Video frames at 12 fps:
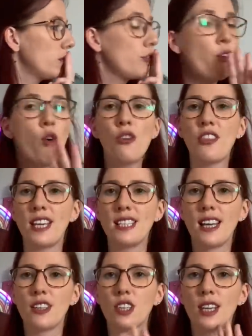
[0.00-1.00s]
four things
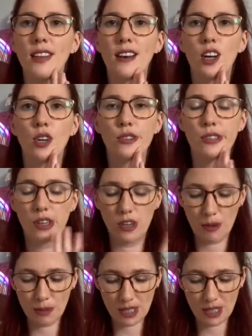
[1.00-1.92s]
actually that I got sewn up